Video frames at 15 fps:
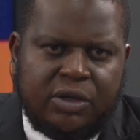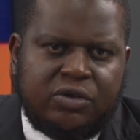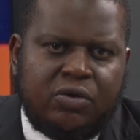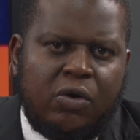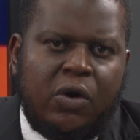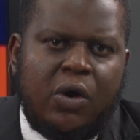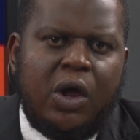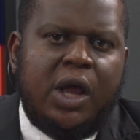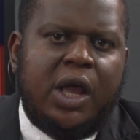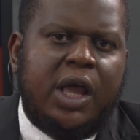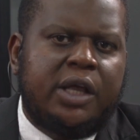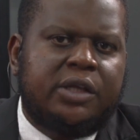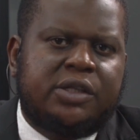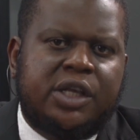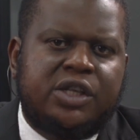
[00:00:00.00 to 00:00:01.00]
So
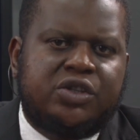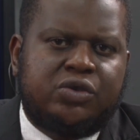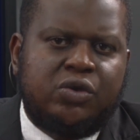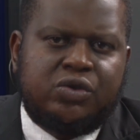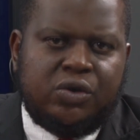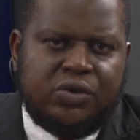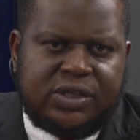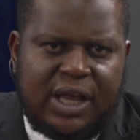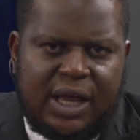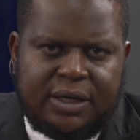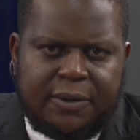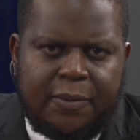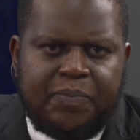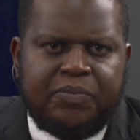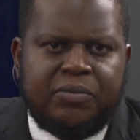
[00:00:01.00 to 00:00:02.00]
it's, it's so, so
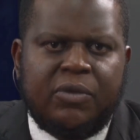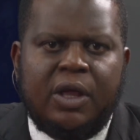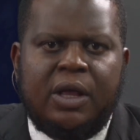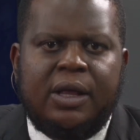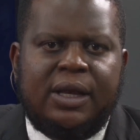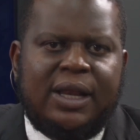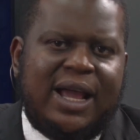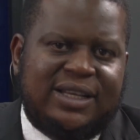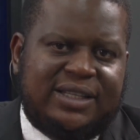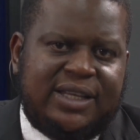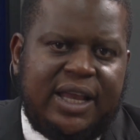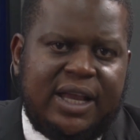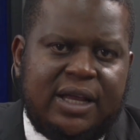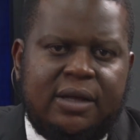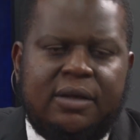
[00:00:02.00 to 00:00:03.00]
sad.
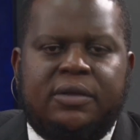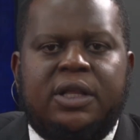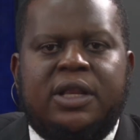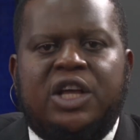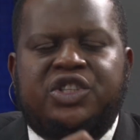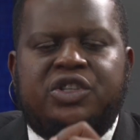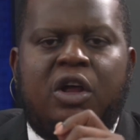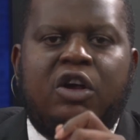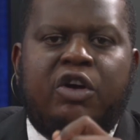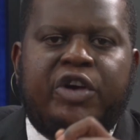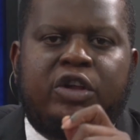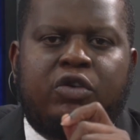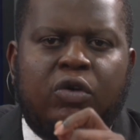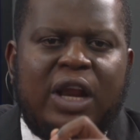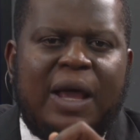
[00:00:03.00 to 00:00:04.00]
Last year, the national
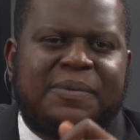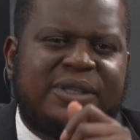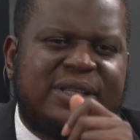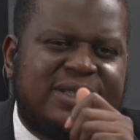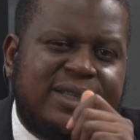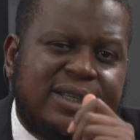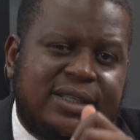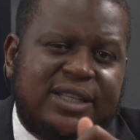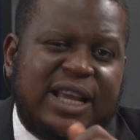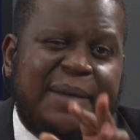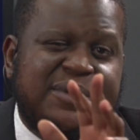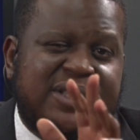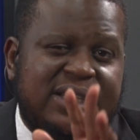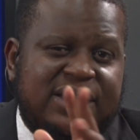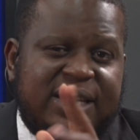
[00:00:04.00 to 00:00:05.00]
grid collapsed six
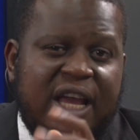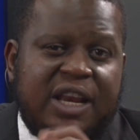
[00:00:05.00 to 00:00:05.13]
times in